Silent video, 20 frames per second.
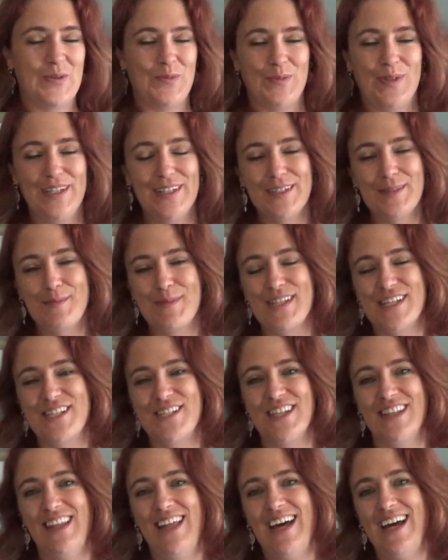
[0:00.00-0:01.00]
Welcome to
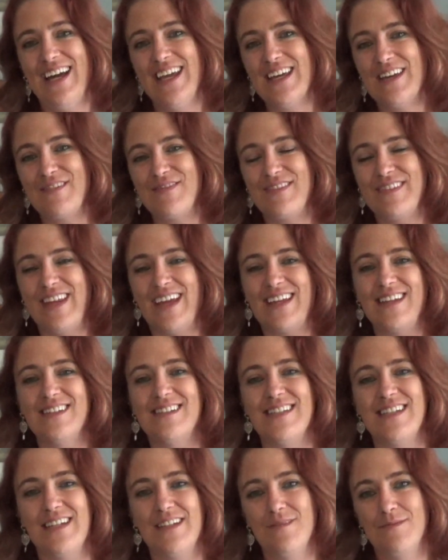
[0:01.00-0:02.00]
July of
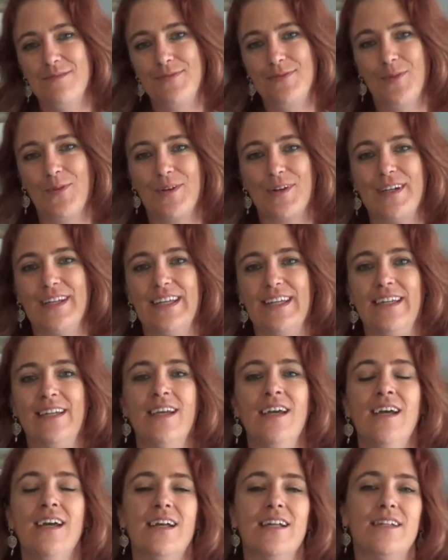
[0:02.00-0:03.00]
1940.
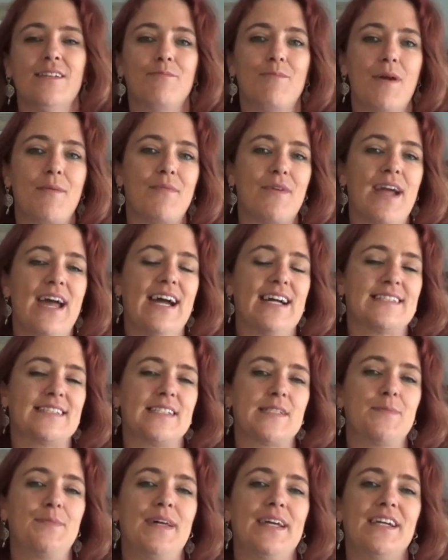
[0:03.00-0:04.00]
Remember,
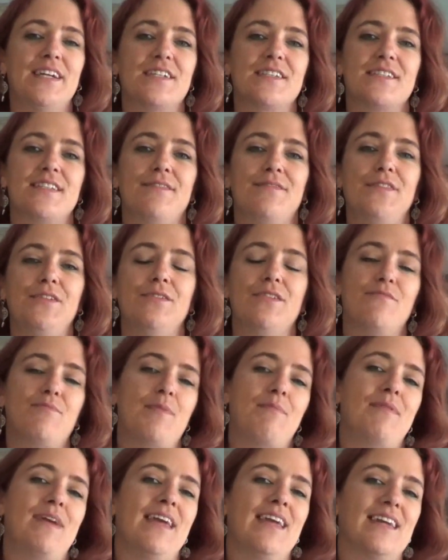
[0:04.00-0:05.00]
Axis players, if you have
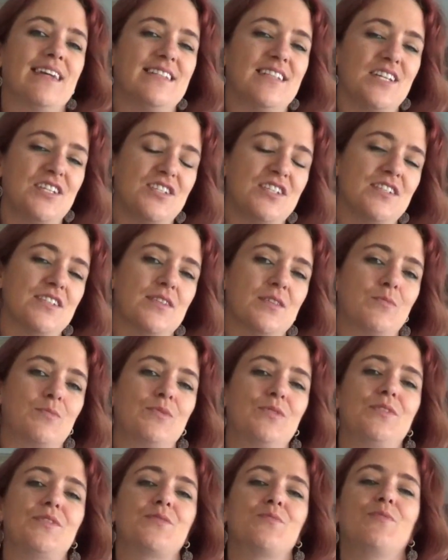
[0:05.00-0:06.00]
been paying attention to the
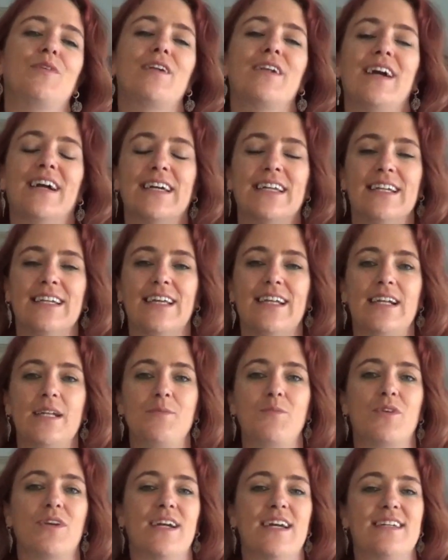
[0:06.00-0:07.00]
rules, we're not going to get any
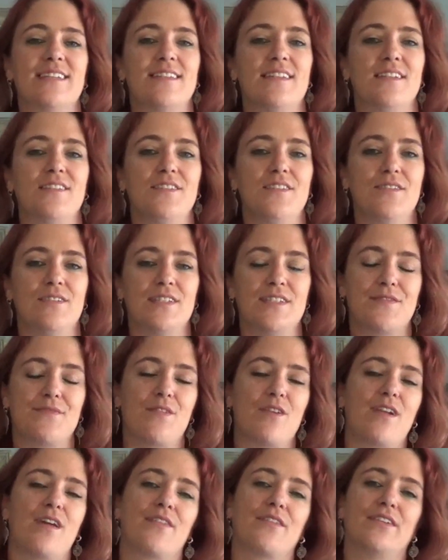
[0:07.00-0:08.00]
more SS units
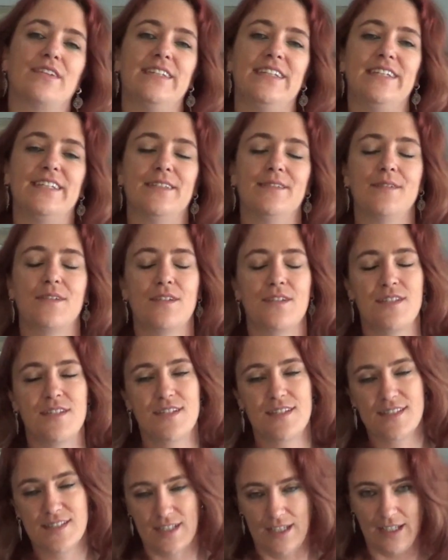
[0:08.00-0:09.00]
for another year.
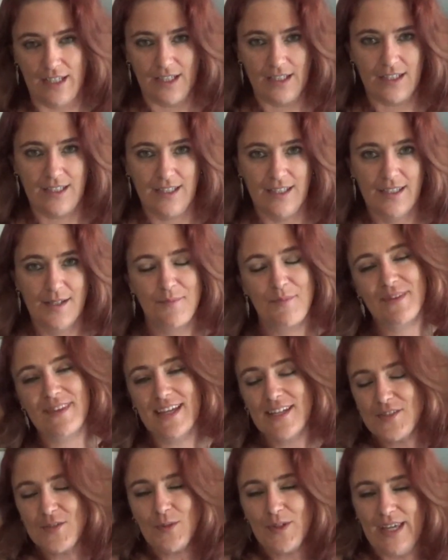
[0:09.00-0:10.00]
Suck. But
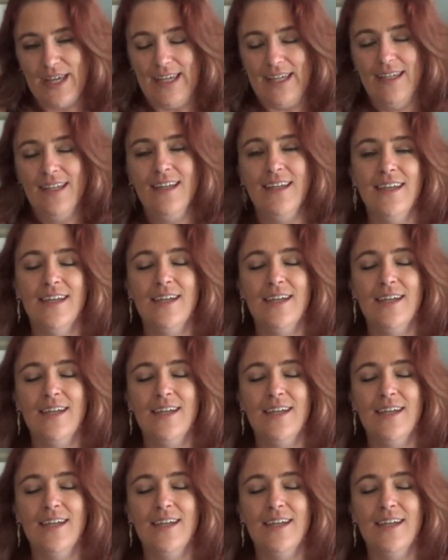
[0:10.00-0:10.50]
that's okay,